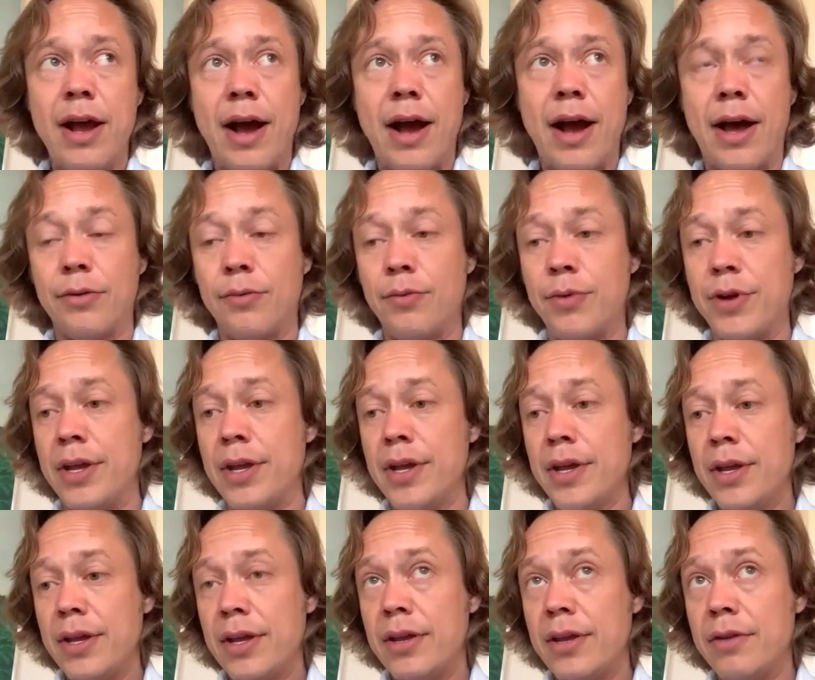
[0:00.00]
How do we
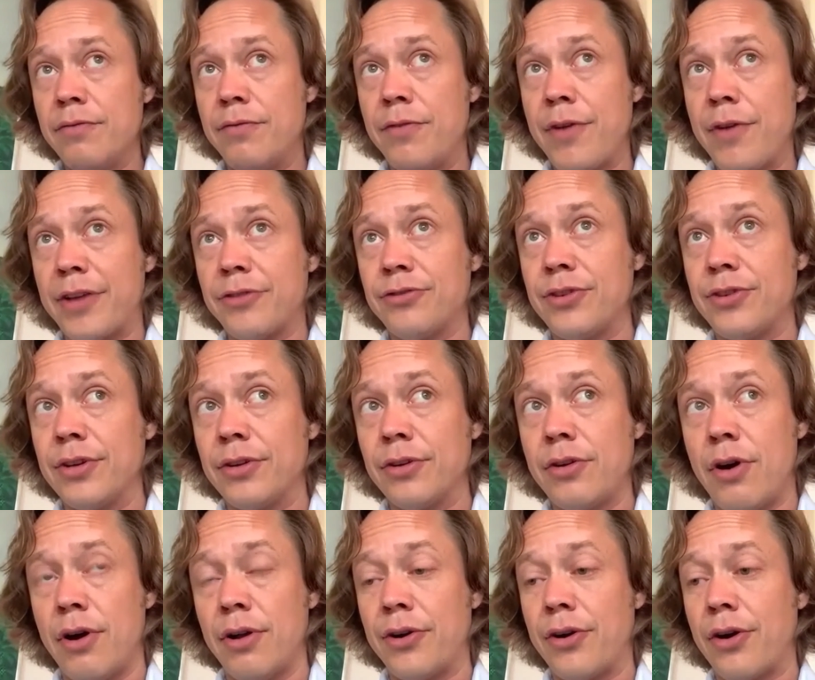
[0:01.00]
invest in,
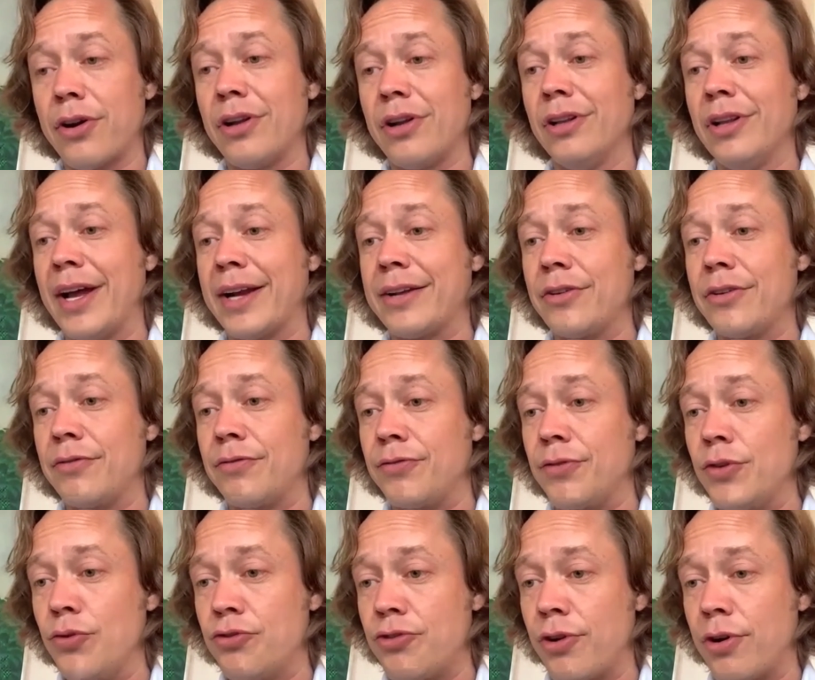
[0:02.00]
call it, our collective
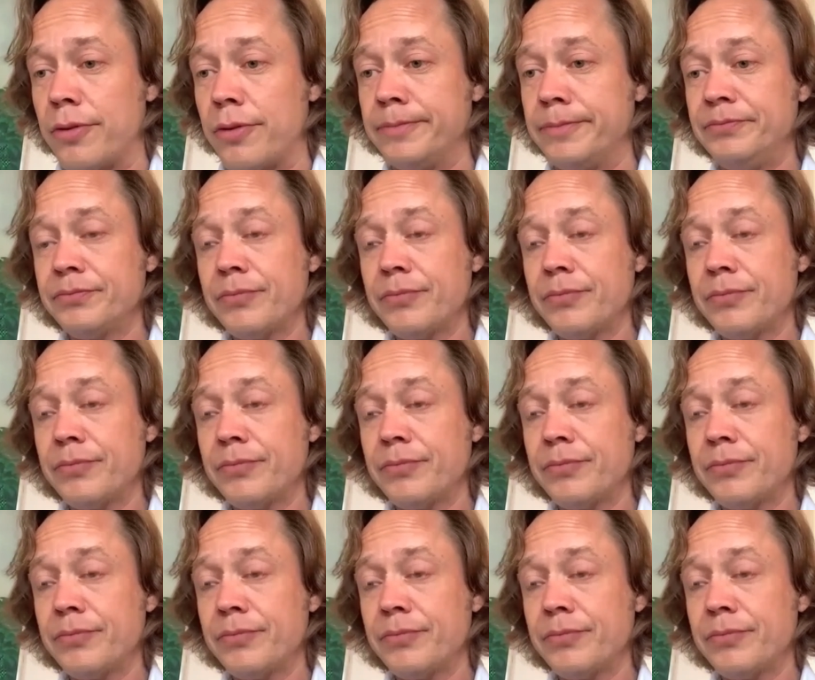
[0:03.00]
future?